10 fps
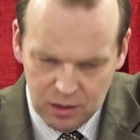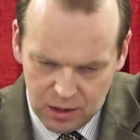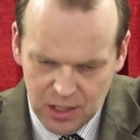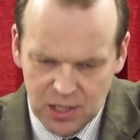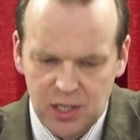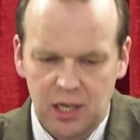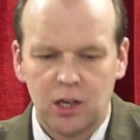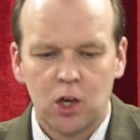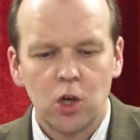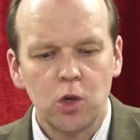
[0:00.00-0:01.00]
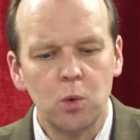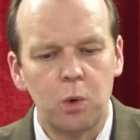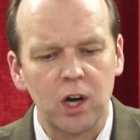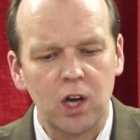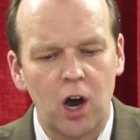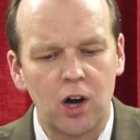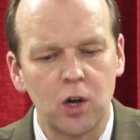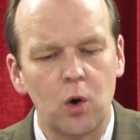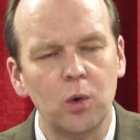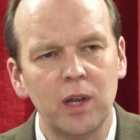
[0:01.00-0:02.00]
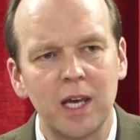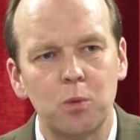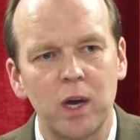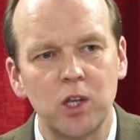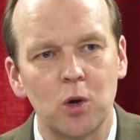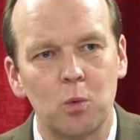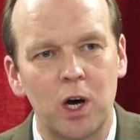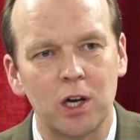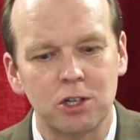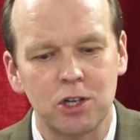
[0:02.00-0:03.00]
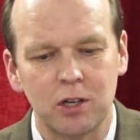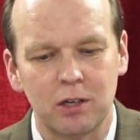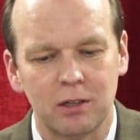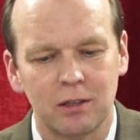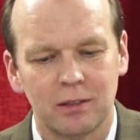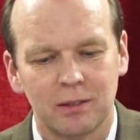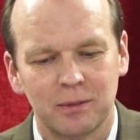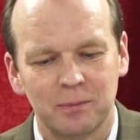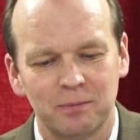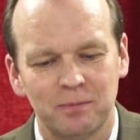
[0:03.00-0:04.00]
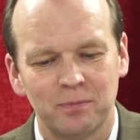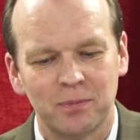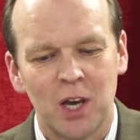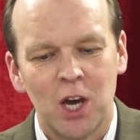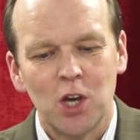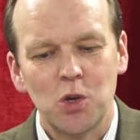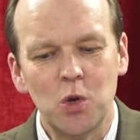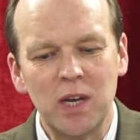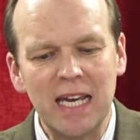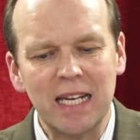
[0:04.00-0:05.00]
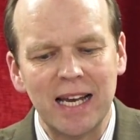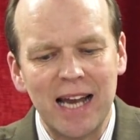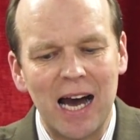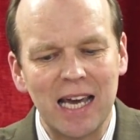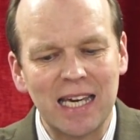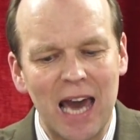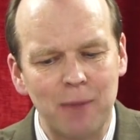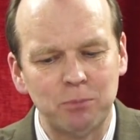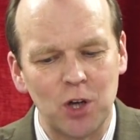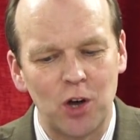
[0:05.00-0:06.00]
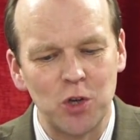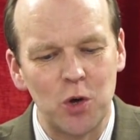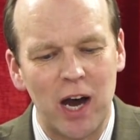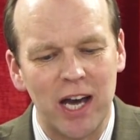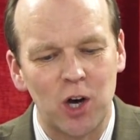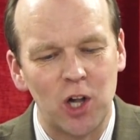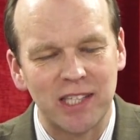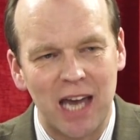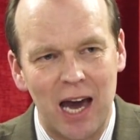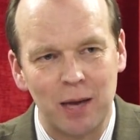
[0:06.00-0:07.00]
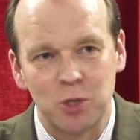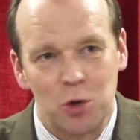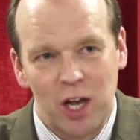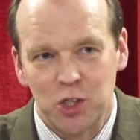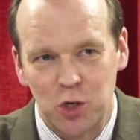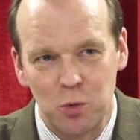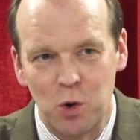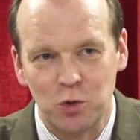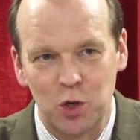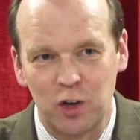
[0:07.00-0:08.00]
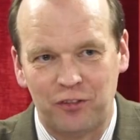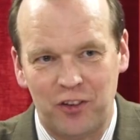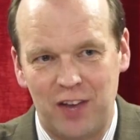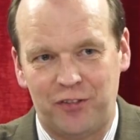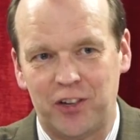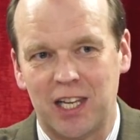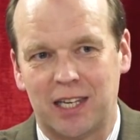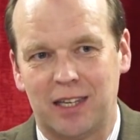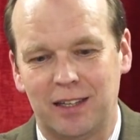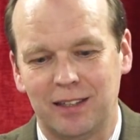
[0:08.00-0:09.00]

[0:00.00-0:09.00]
This is it. You work hard only when you're watched. You need an eye kept on you at all times, or else you won't do it faithfully.